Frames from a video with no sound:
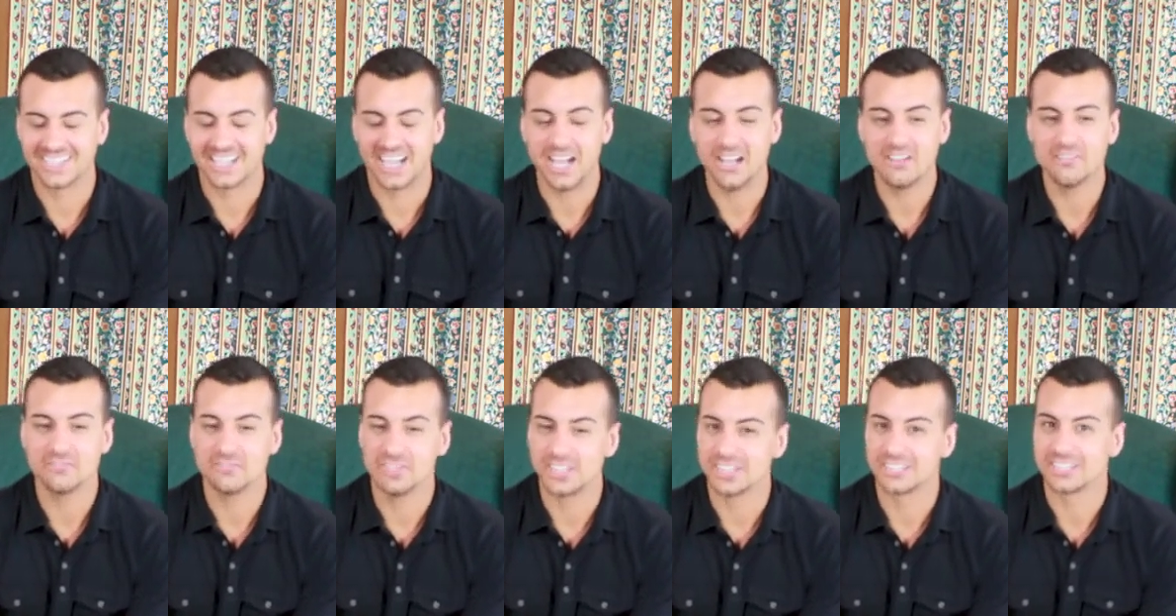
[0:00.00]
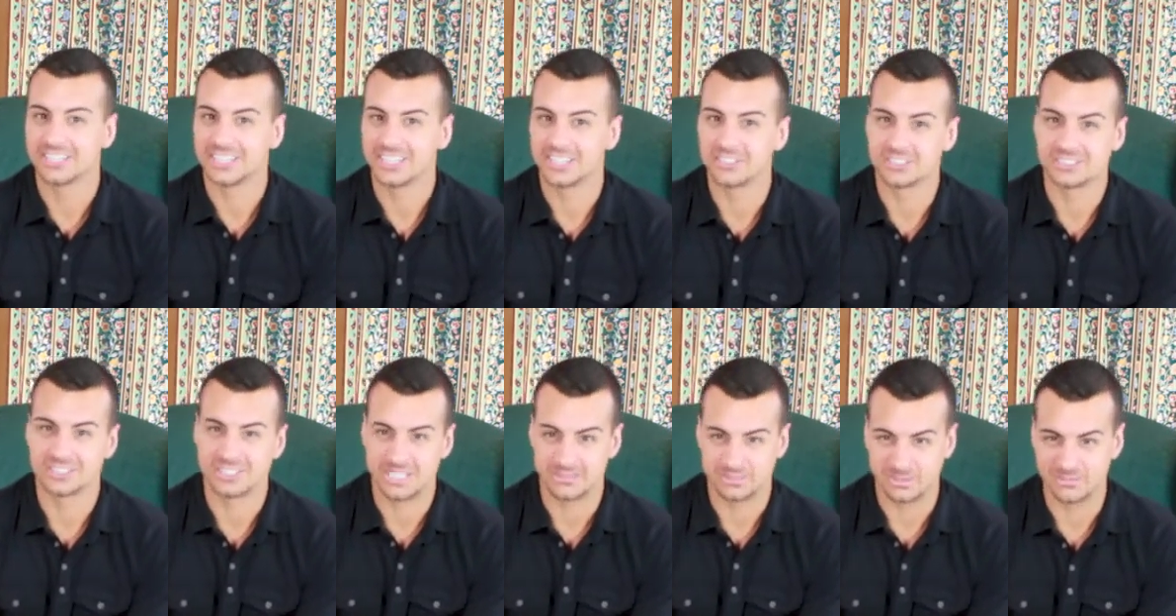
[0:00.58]
I figured that there was
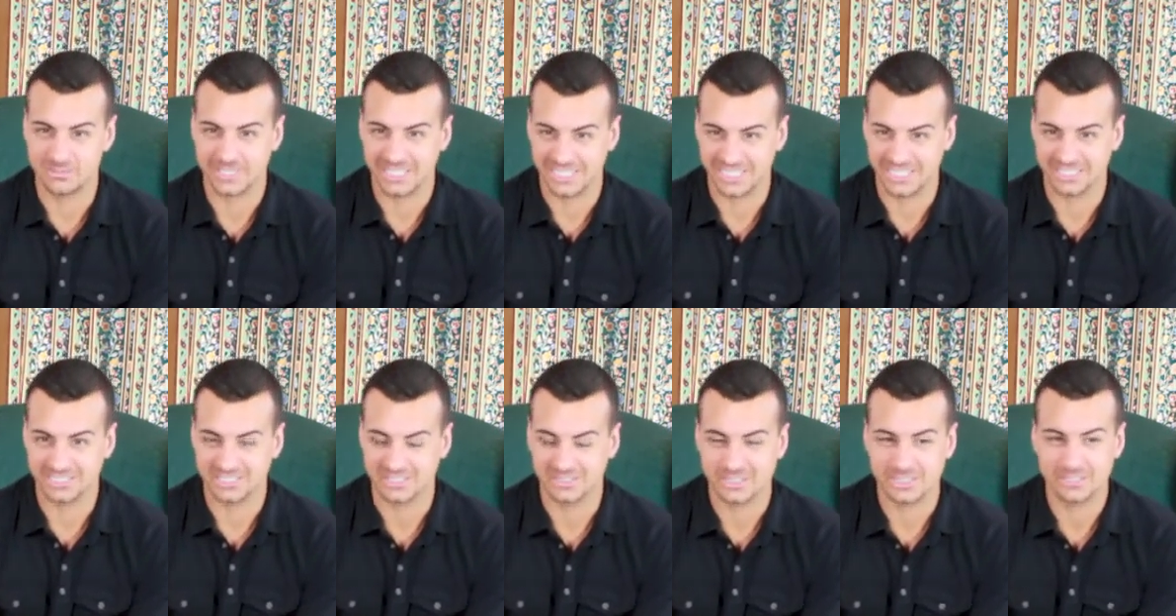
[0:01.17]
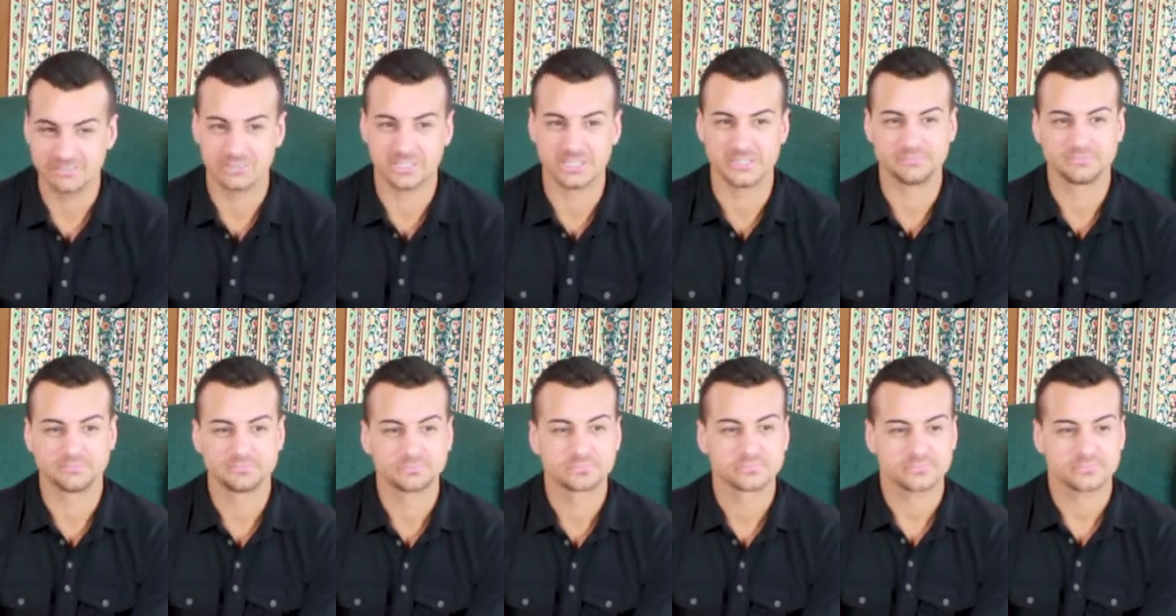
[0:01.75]
a double meaning to it, but